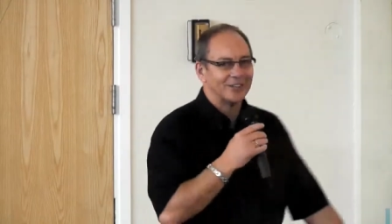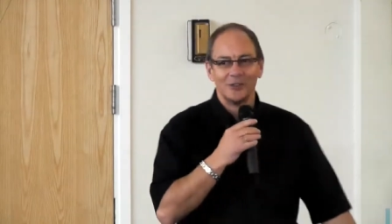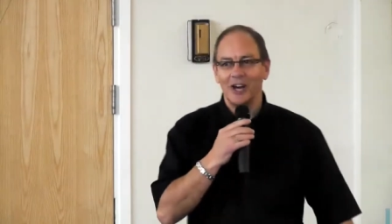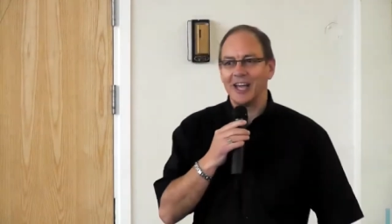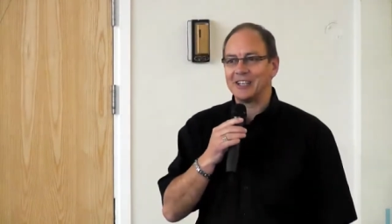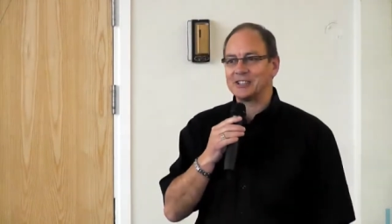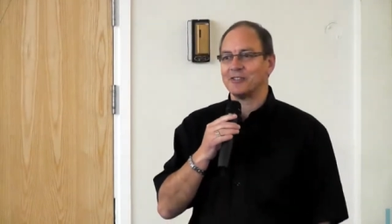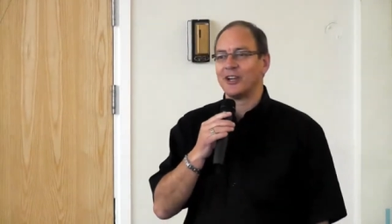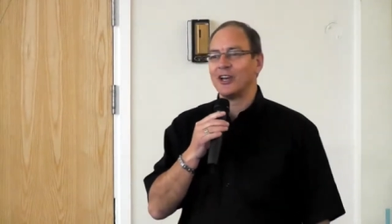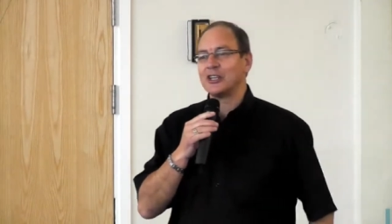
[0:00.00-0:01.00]
Raiders
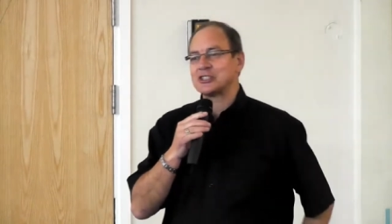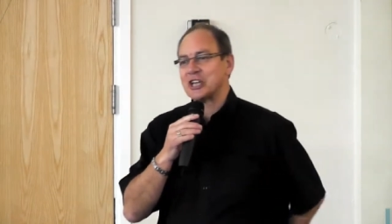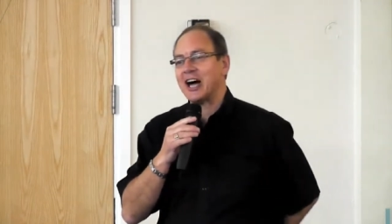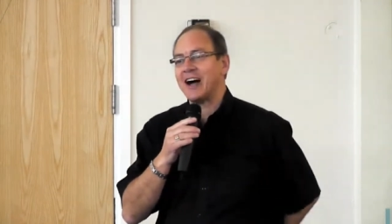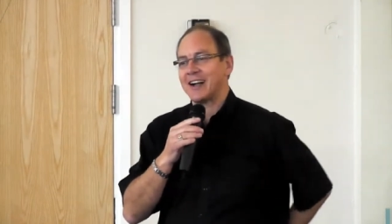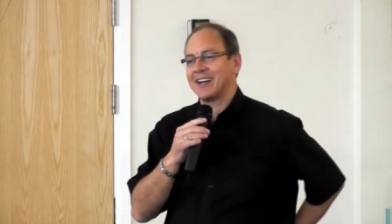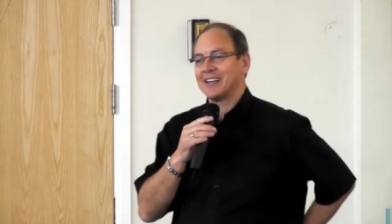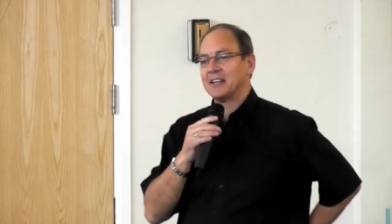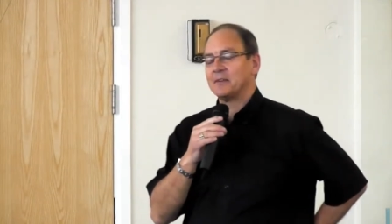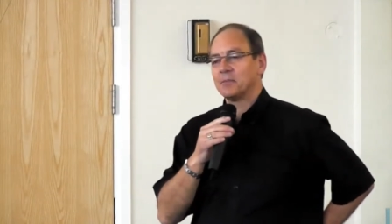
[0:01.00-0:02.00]
of the Lost Ark.
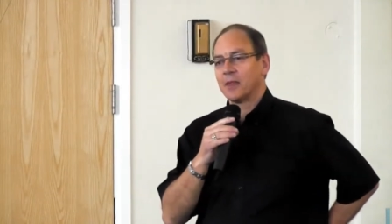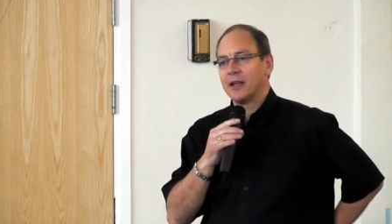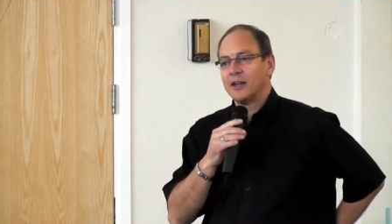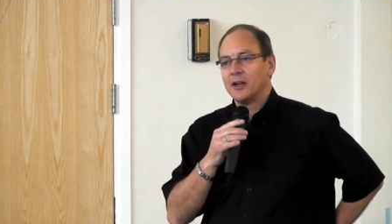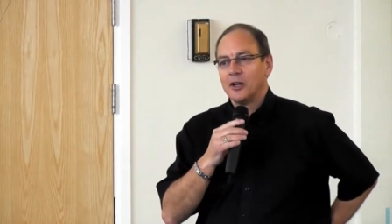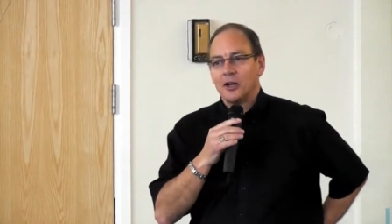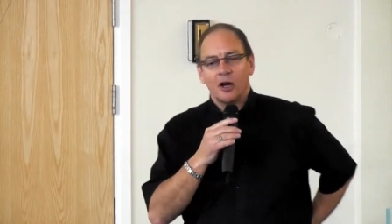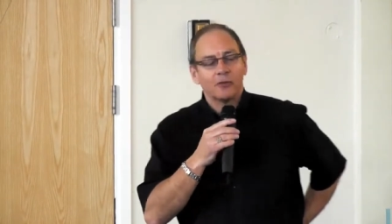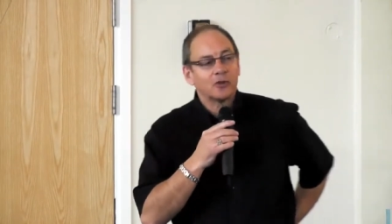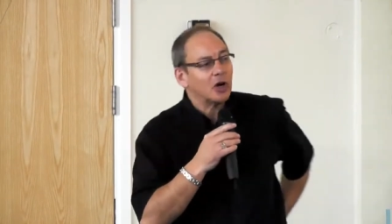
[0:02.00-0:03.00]

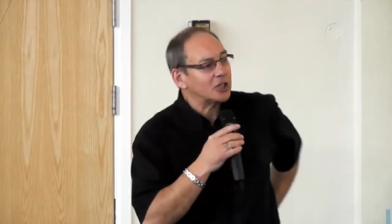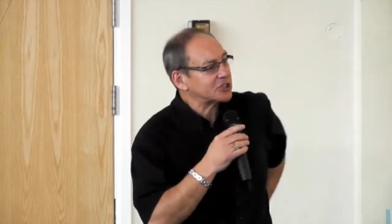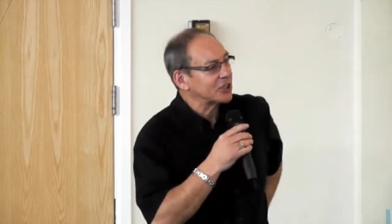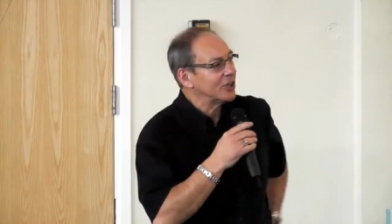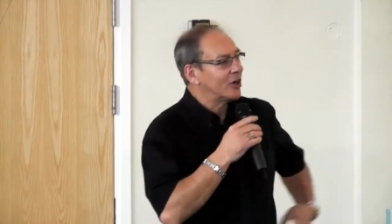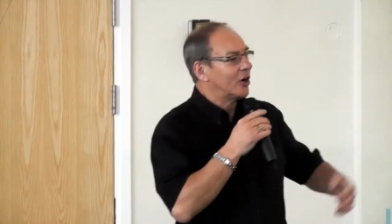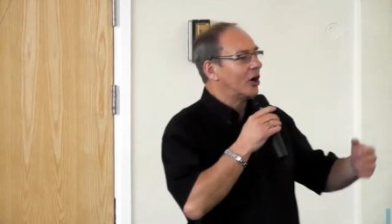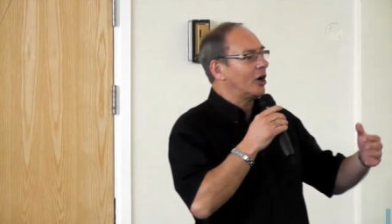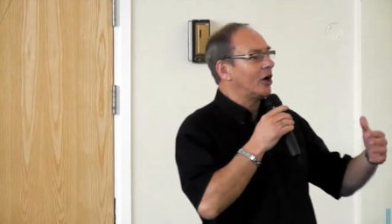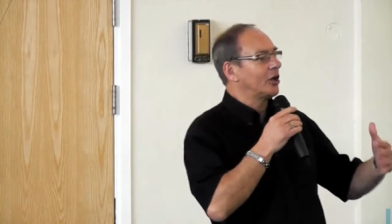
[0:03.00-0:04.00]
Of course,
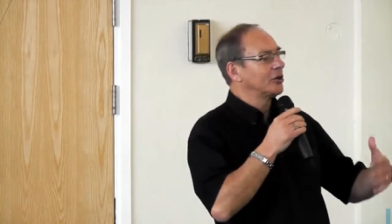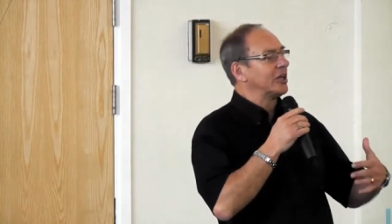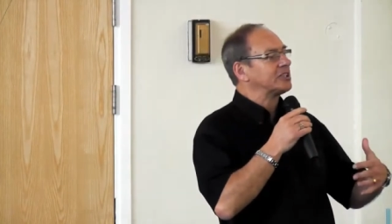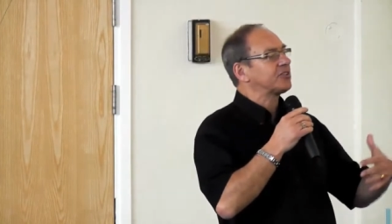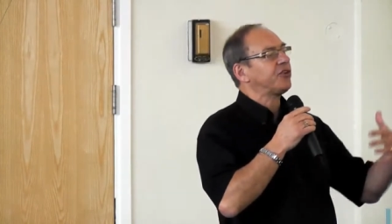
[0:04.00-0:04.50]
all, all that's